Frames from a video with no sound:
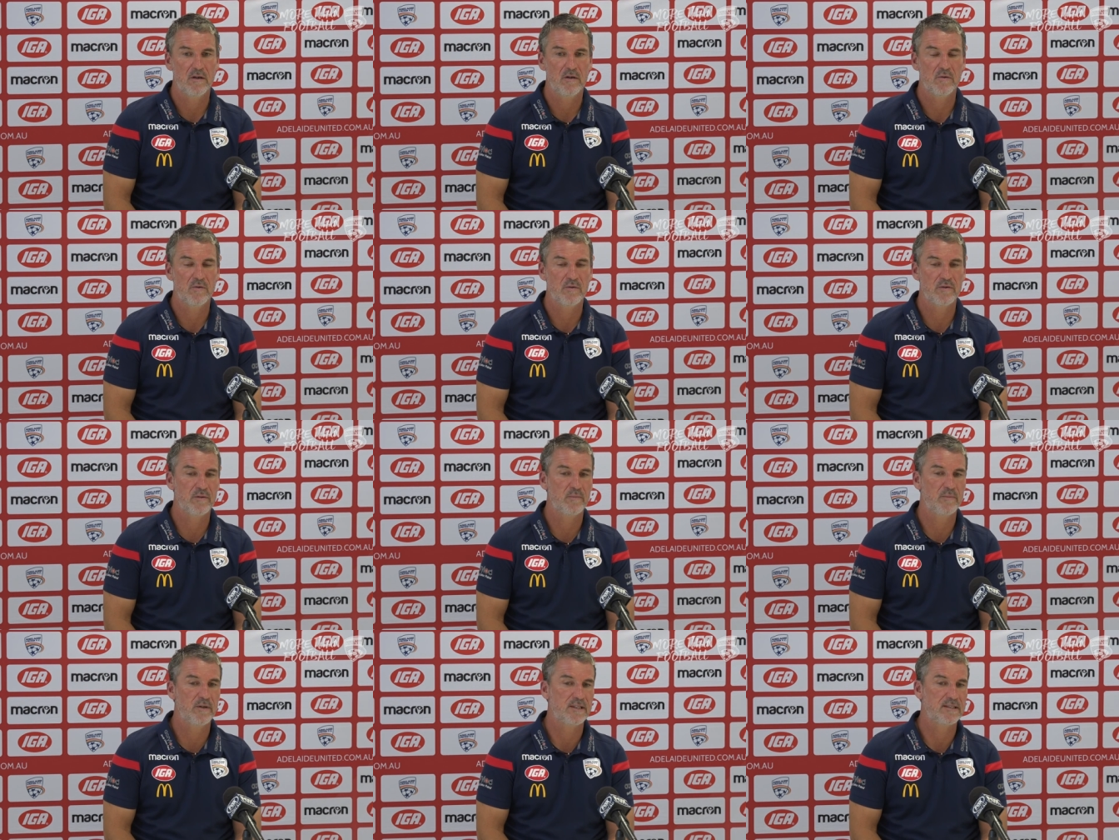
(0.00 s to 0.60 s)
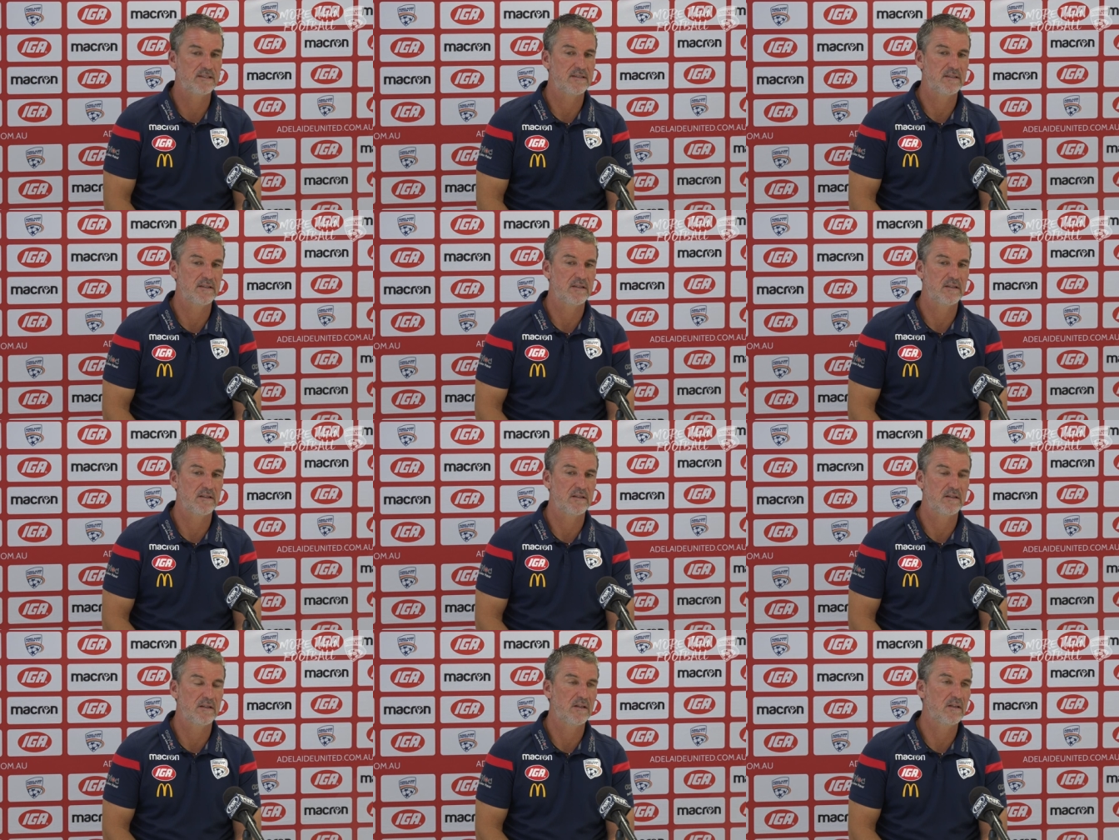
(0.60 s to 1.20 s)
who's the best
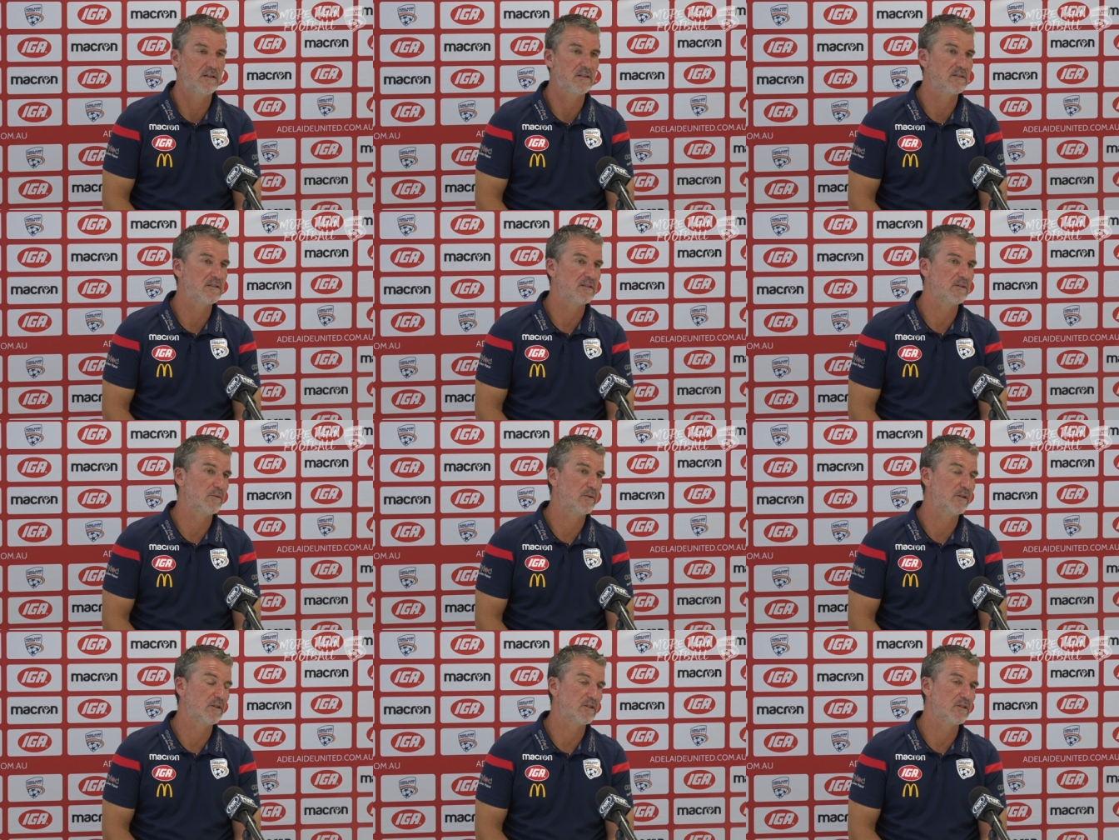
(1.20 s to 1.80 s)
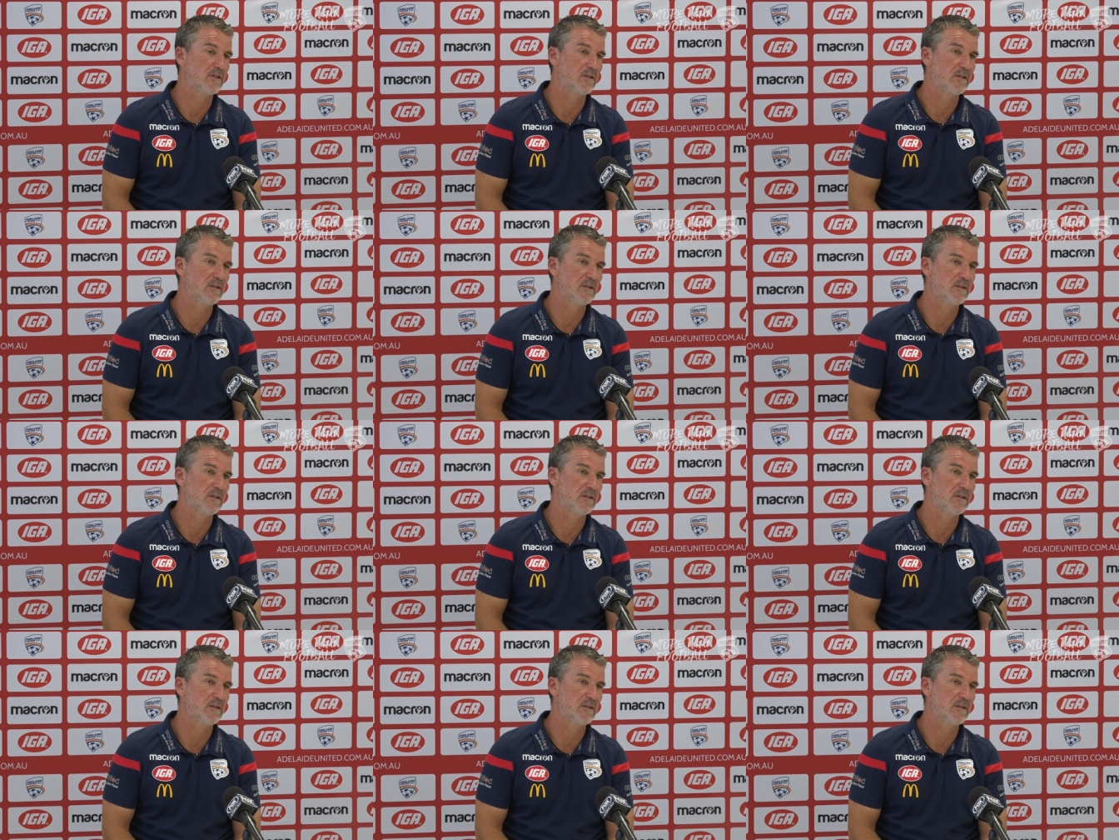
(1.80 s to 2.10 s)
in the situation.